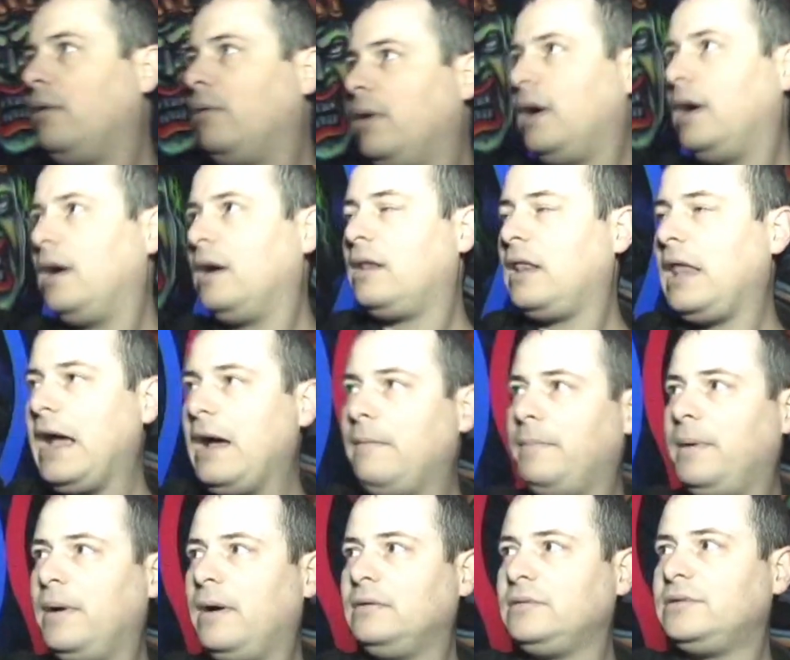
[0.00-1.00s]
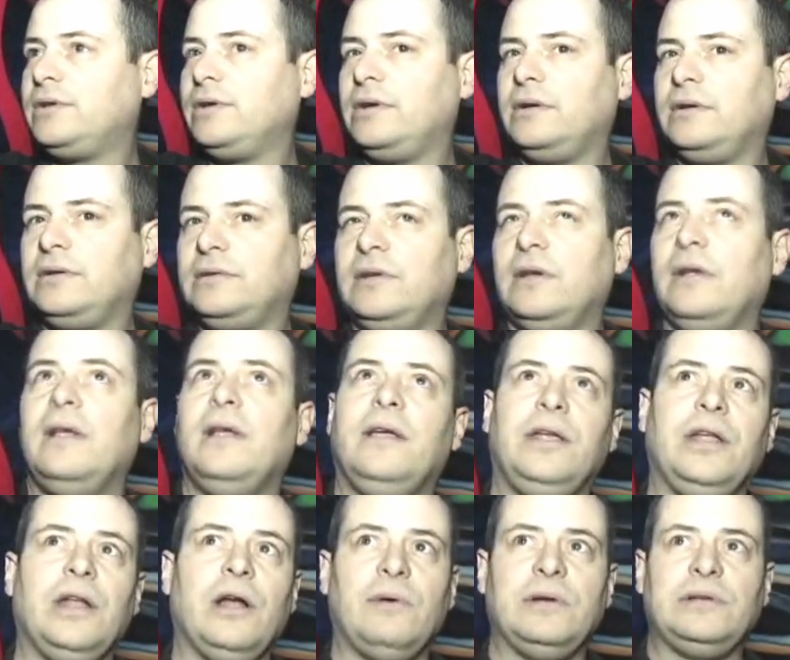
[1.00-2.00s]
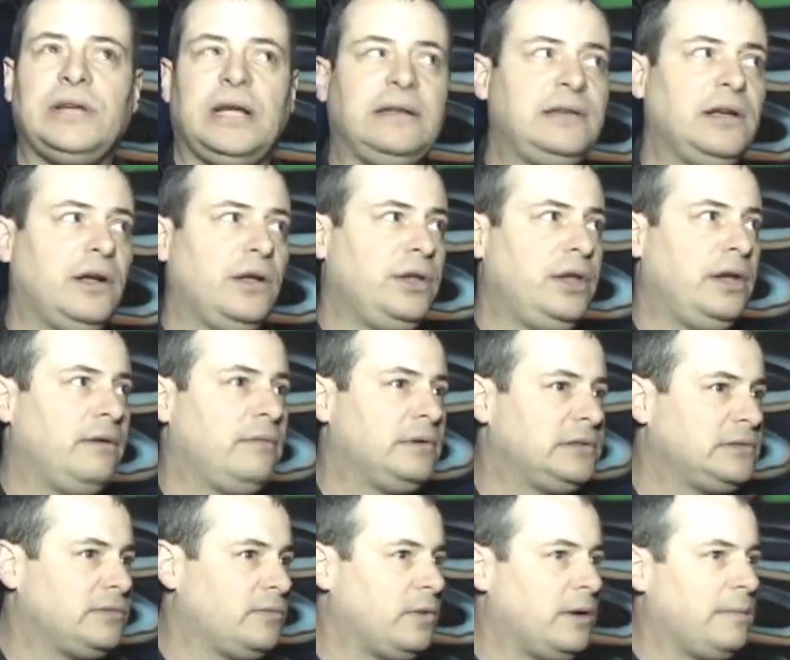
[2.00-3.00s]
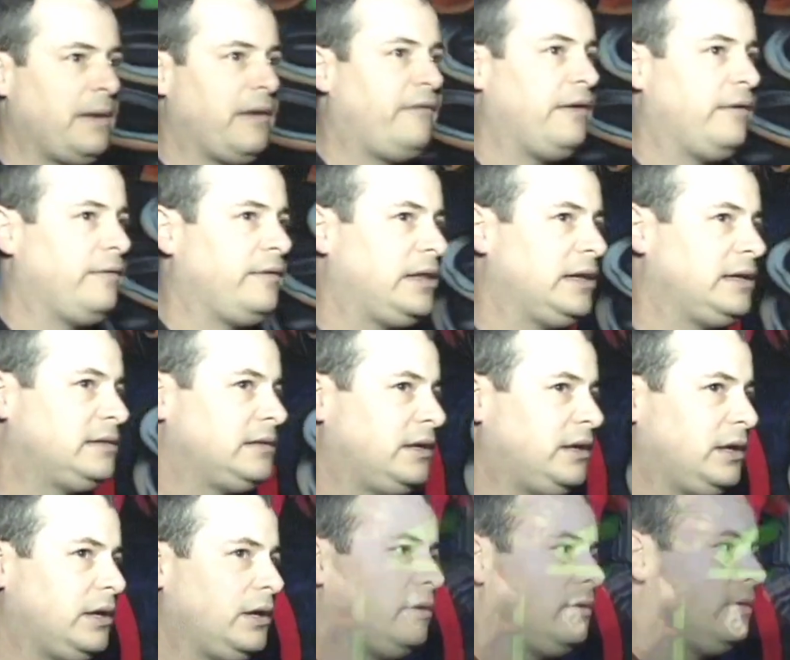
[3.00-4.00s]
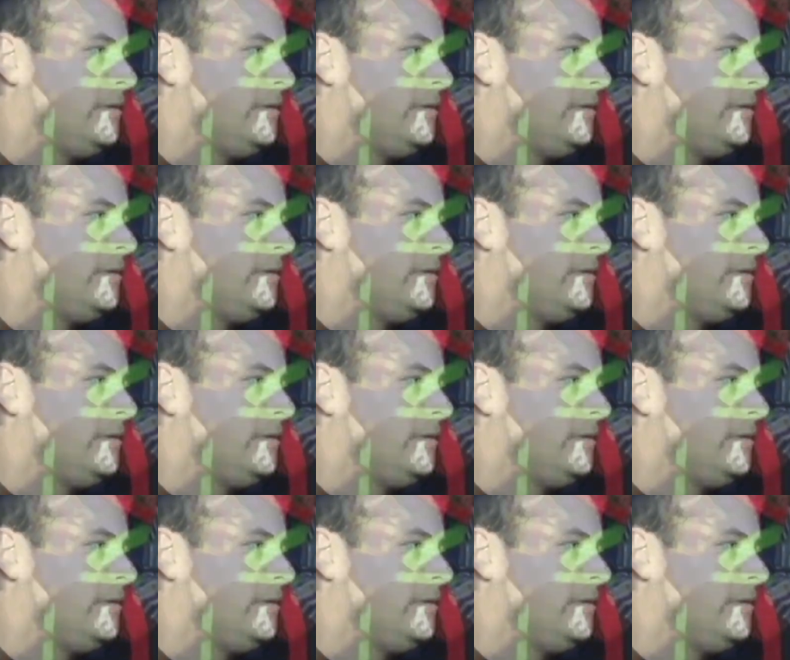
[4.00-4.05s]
uh, clown posters you know which I told you was one of my favorite things to do